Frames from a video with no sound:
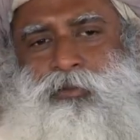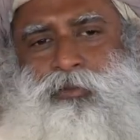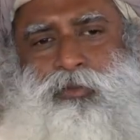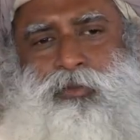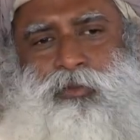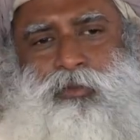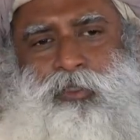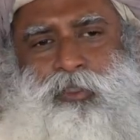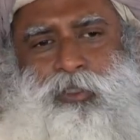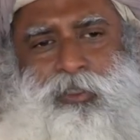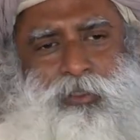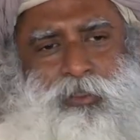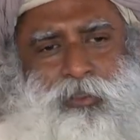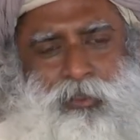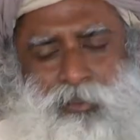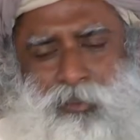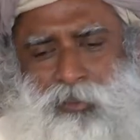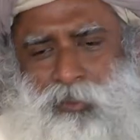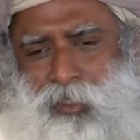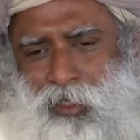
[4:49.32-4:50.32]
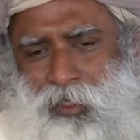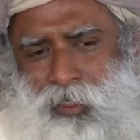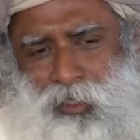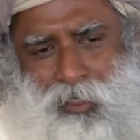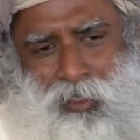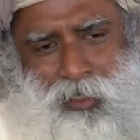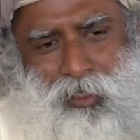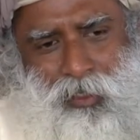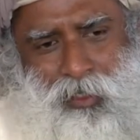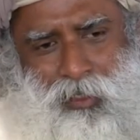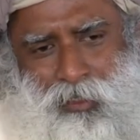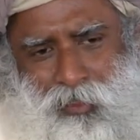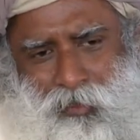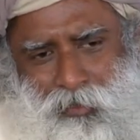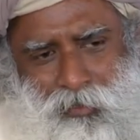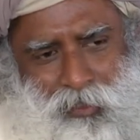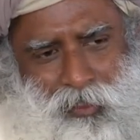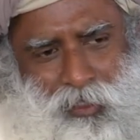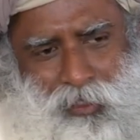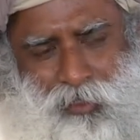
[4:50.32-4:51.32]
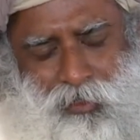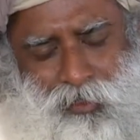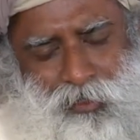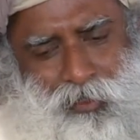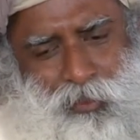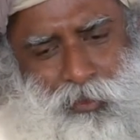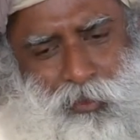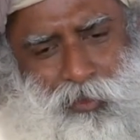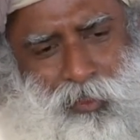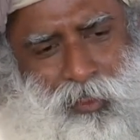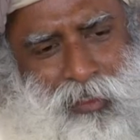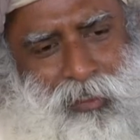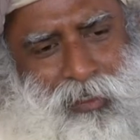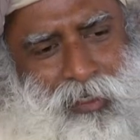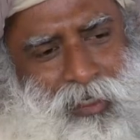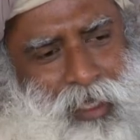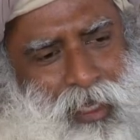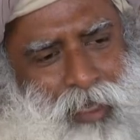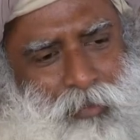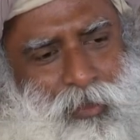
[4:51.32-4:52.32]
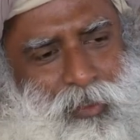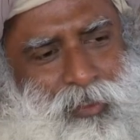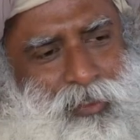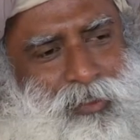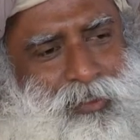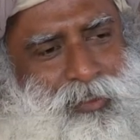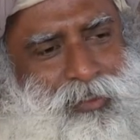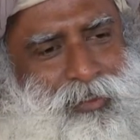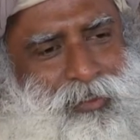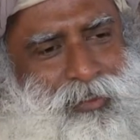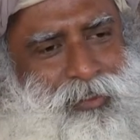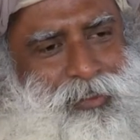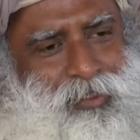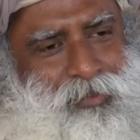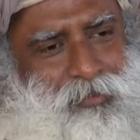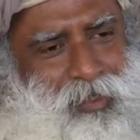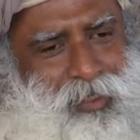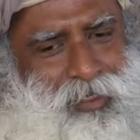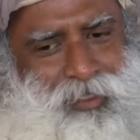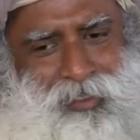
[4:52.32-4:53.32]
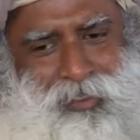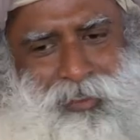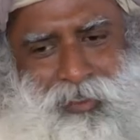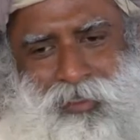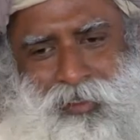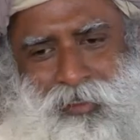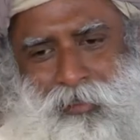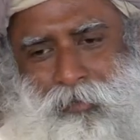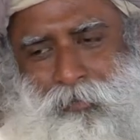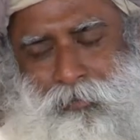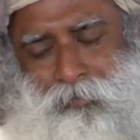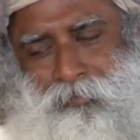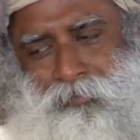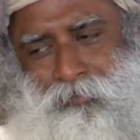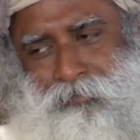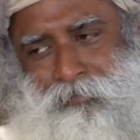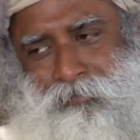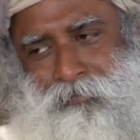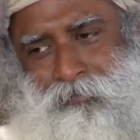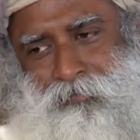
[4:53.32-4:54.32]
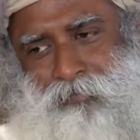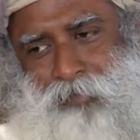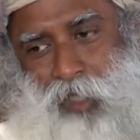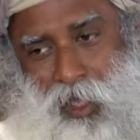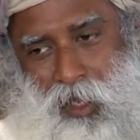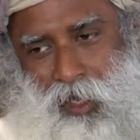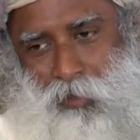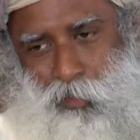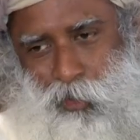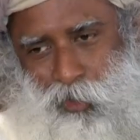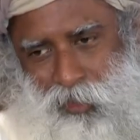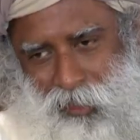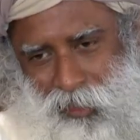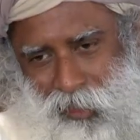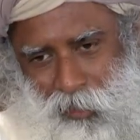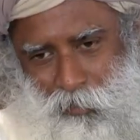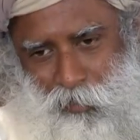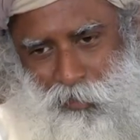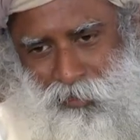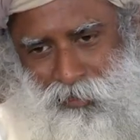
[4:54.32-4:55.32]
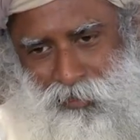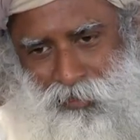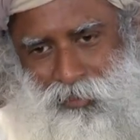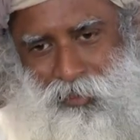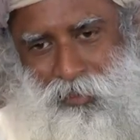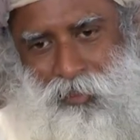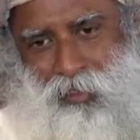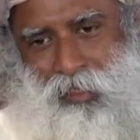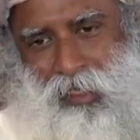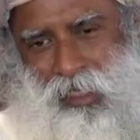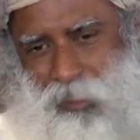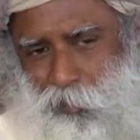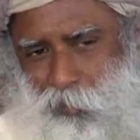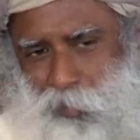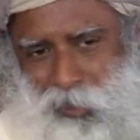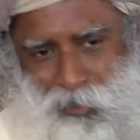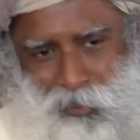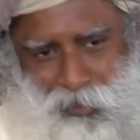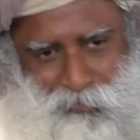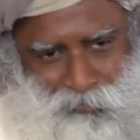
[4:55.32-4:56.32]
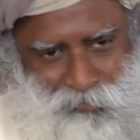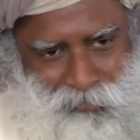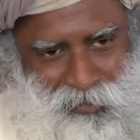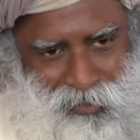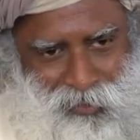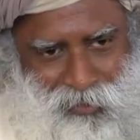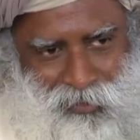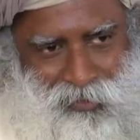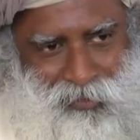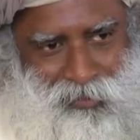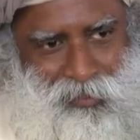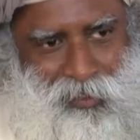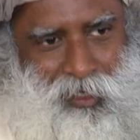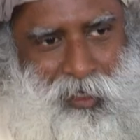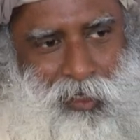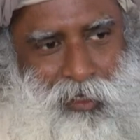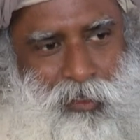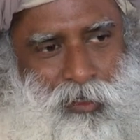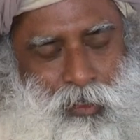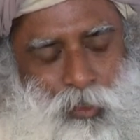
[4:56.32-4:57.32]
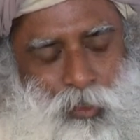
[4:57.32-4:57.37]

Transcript: So these things, you know, like cabbage is a very hybrid cabbage, expensive seeds there.